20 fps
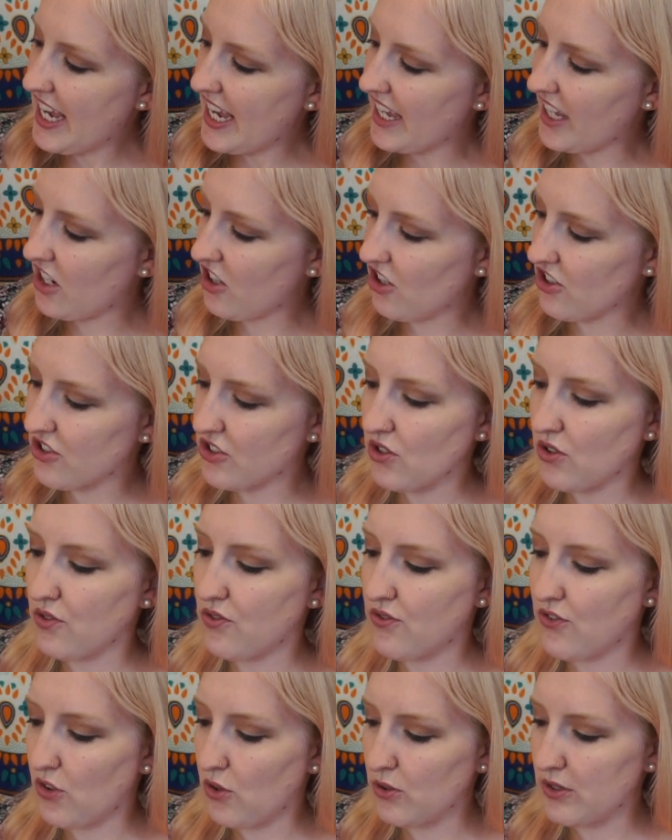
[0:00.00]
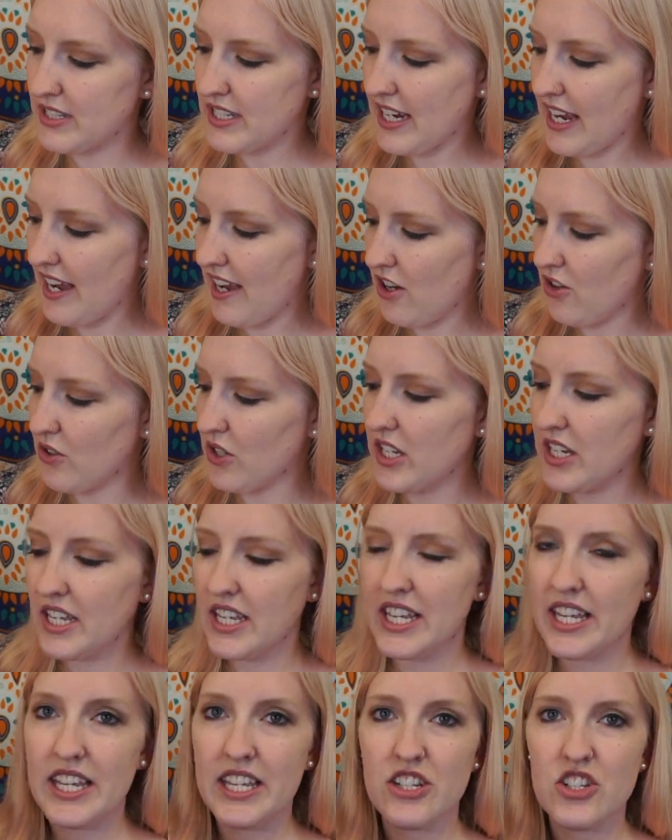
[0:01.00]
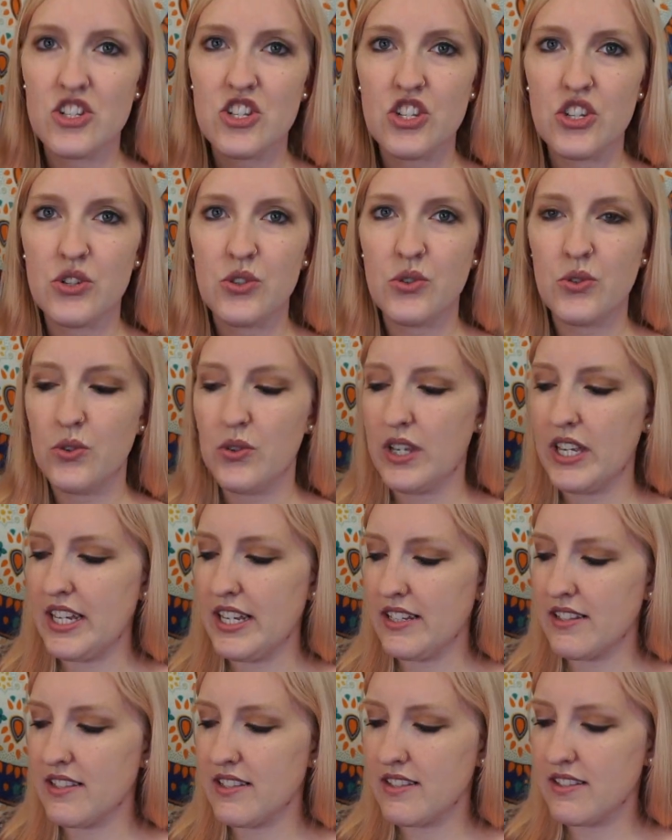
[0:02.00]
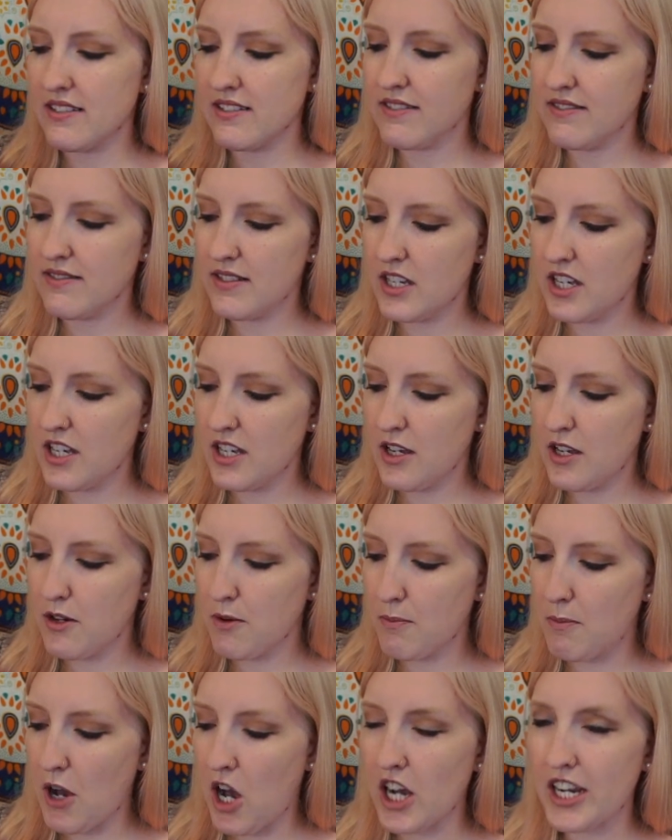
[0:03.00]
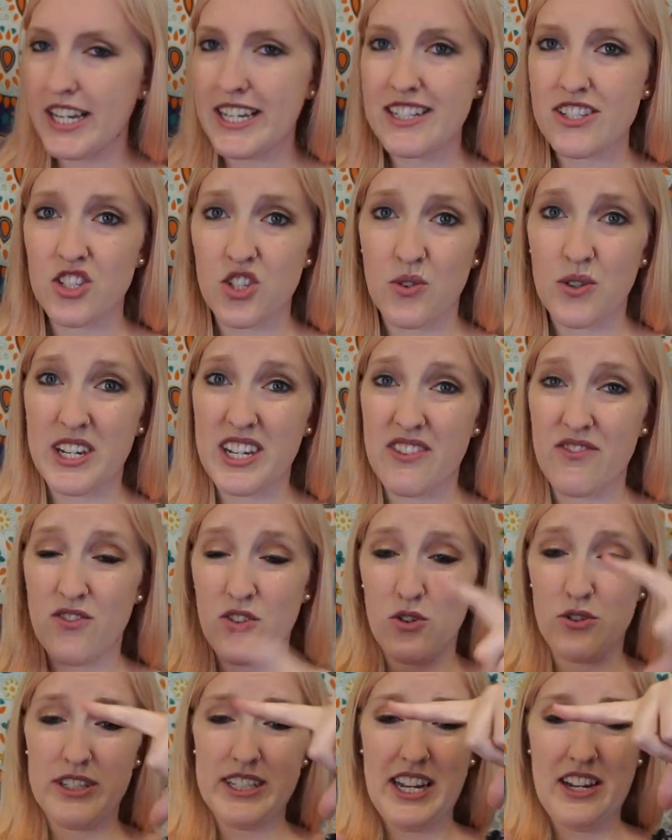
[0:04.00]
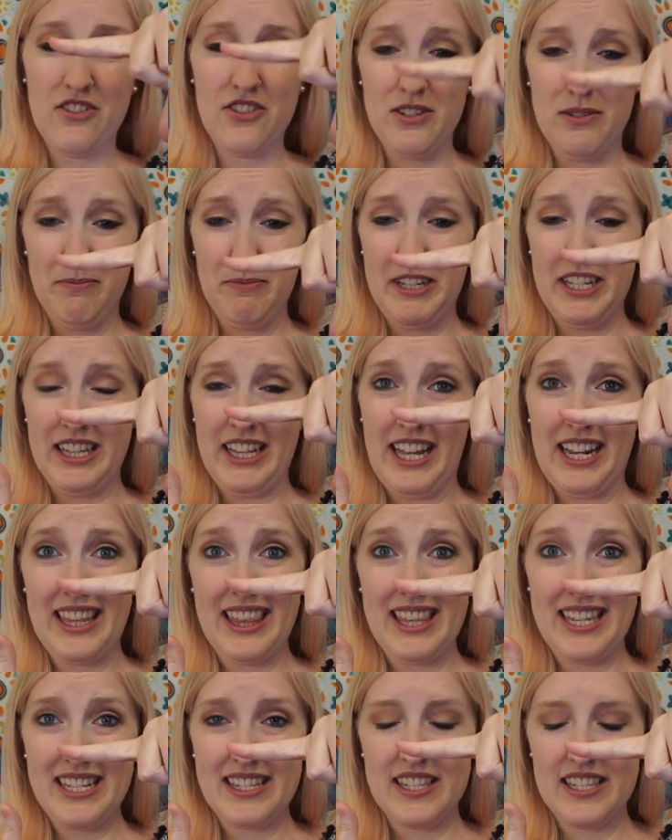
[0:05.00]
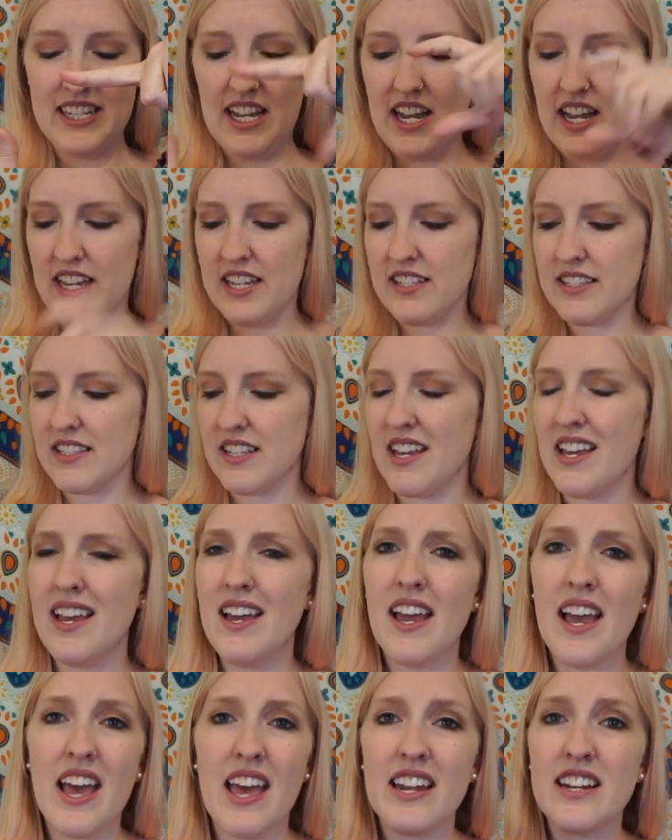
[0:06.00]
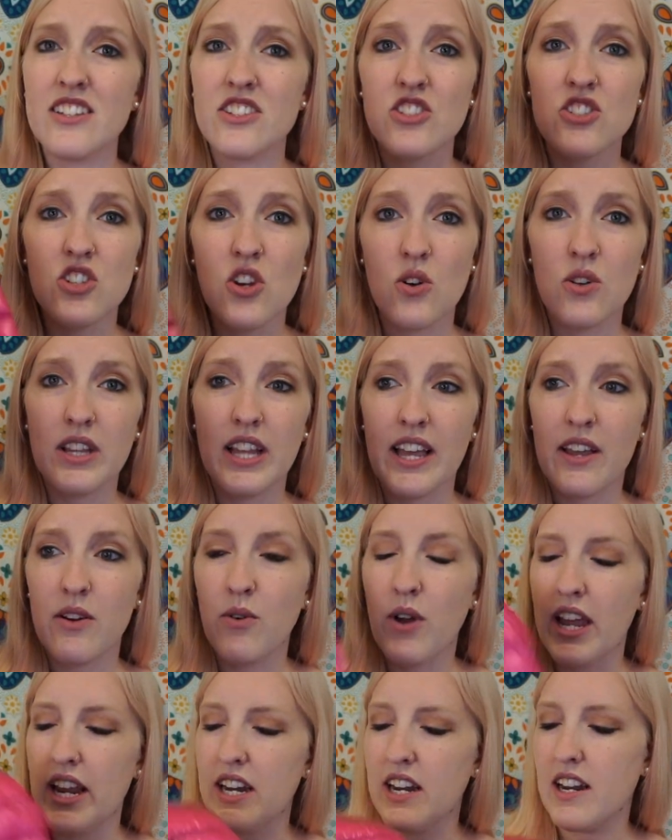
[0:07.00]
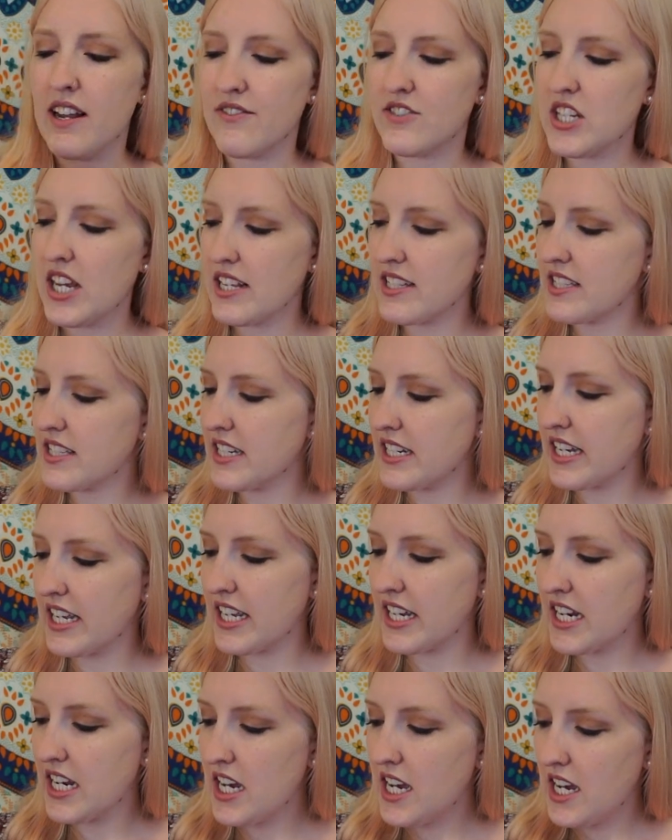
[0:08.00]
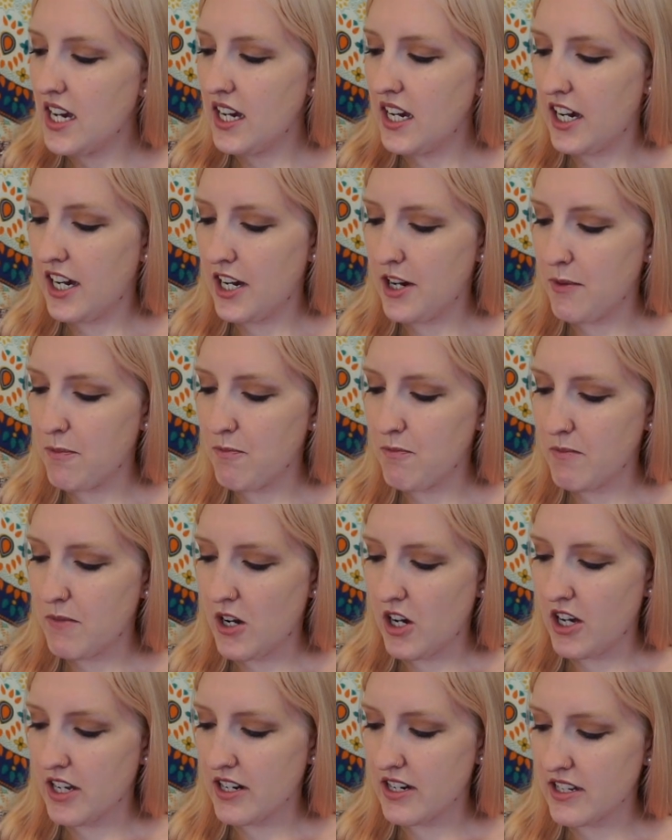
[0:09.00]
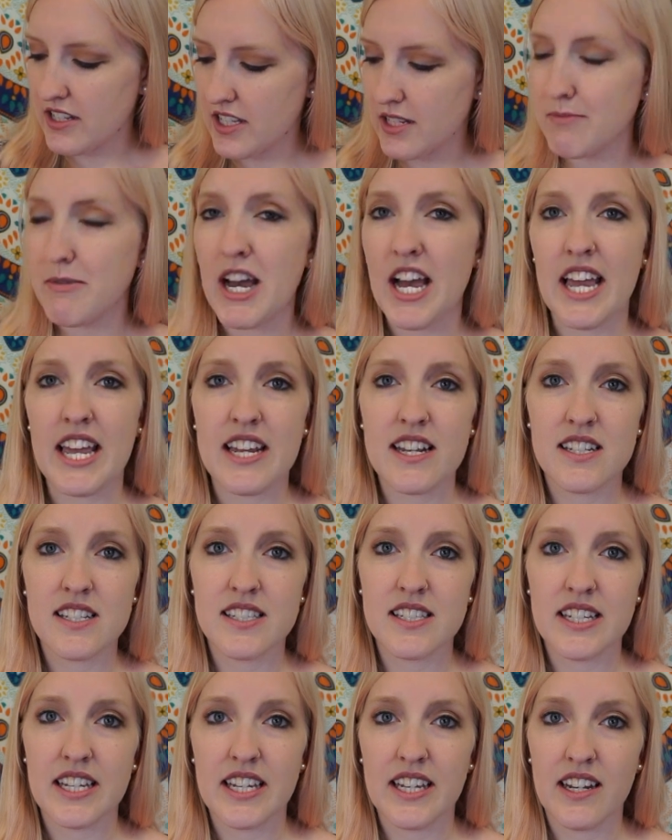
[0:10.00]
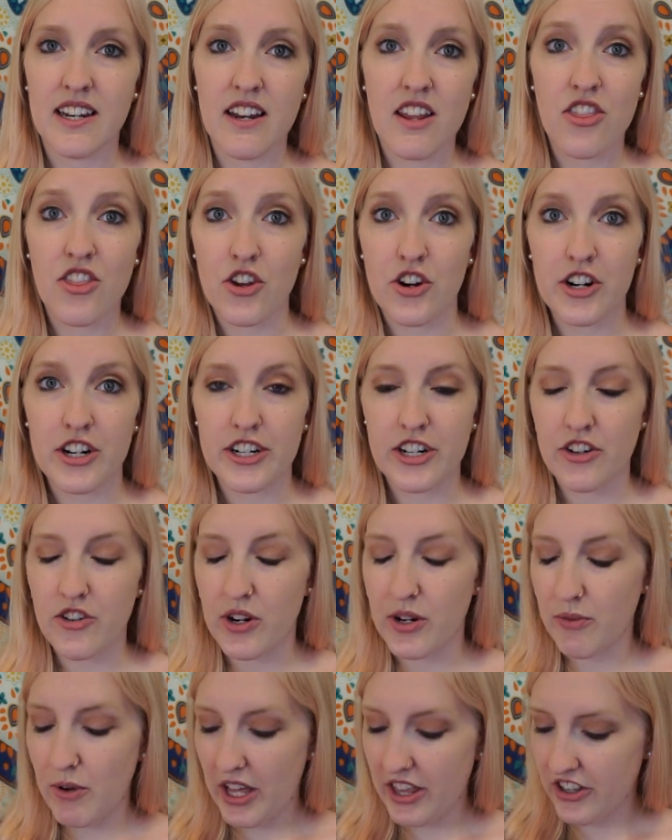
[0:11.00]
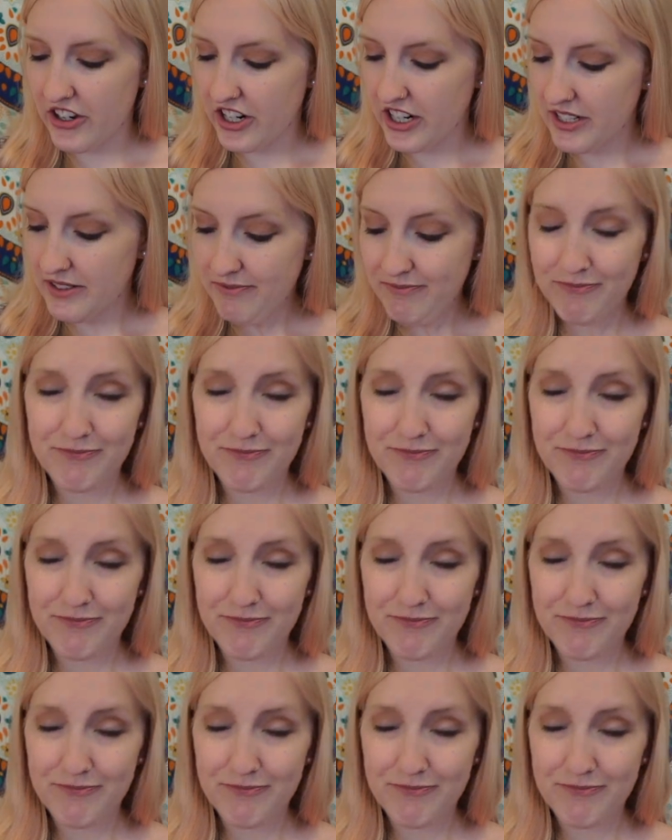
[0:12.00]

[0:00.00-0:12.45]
It also folds down into its pocket, so it can fold down to be like this size, and it's so lightweight. And I've tested it on some hikes in 30-degree weather.